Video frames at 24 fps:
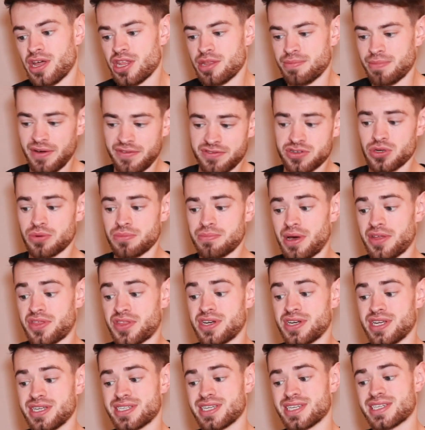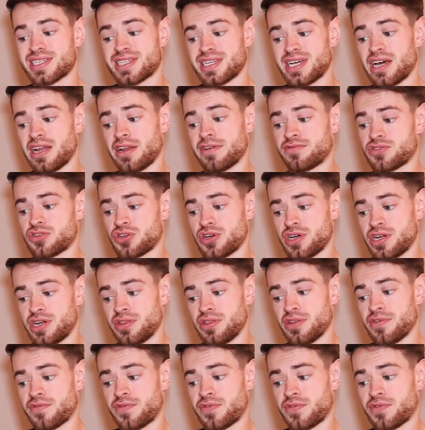The Maffetone method is a style of training that